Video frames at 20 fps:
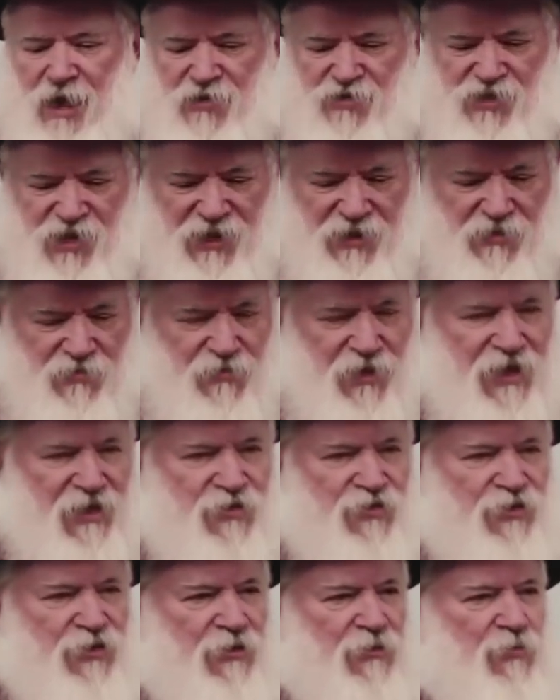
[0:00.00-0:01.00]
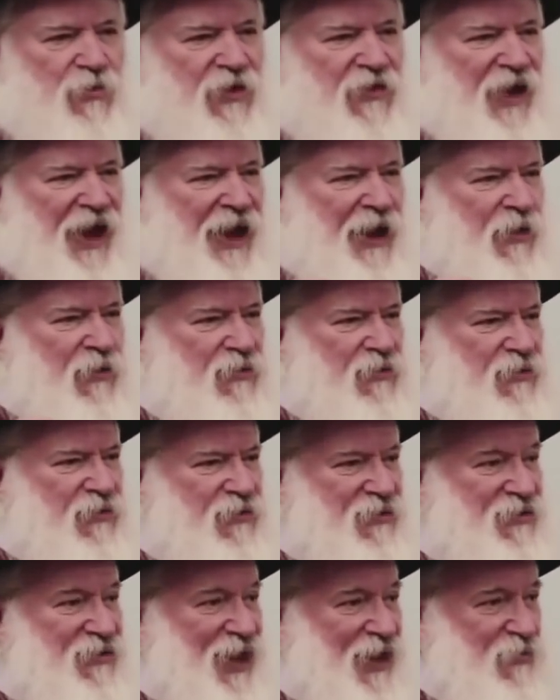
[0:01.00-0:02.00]
a generation
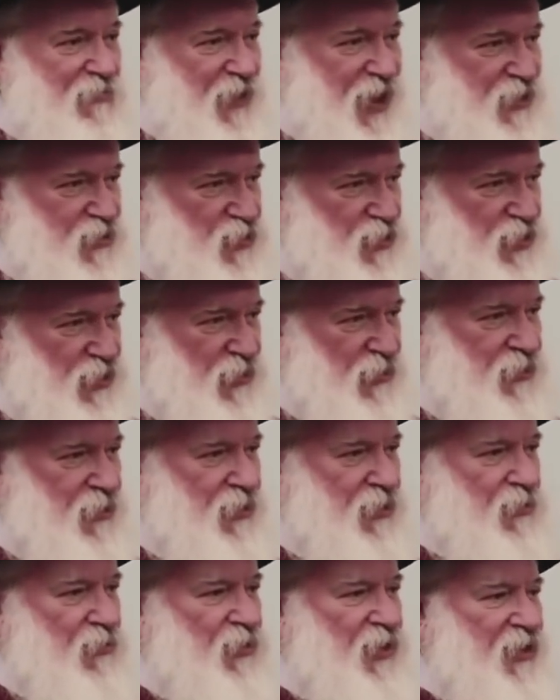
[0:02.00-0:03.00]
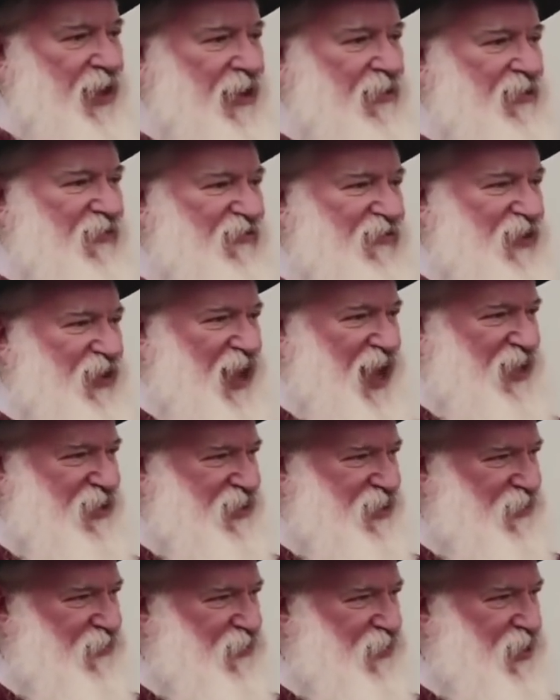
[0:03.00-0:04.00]
without direction, without a
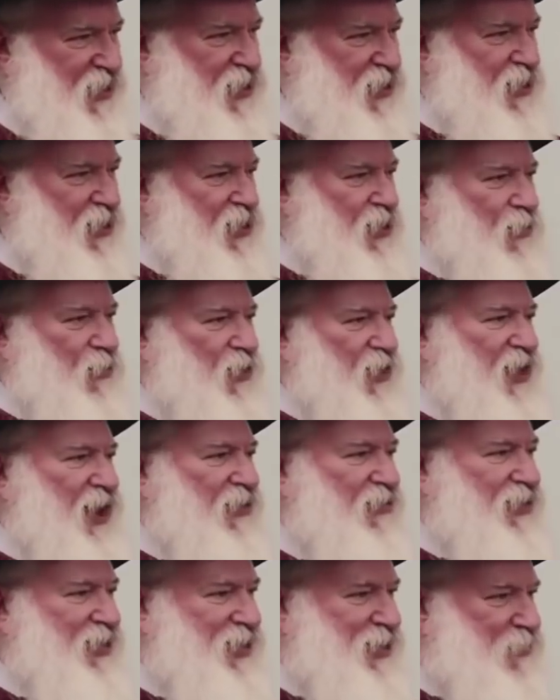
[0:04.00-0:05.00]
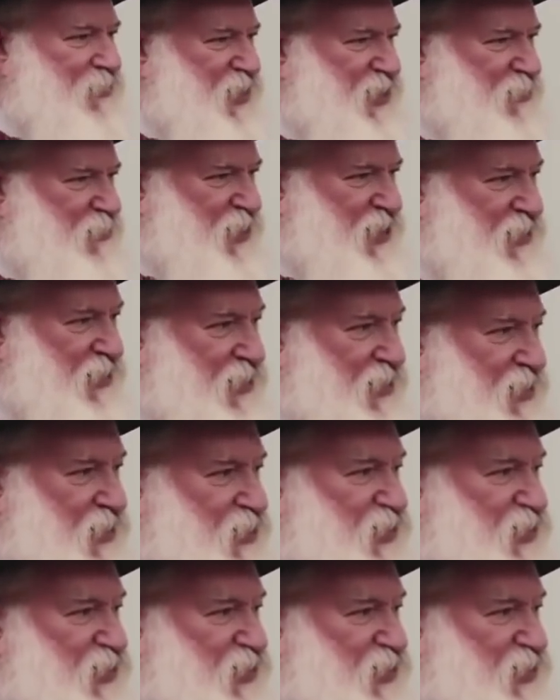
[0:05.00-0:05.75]
philosophy, without a commitment,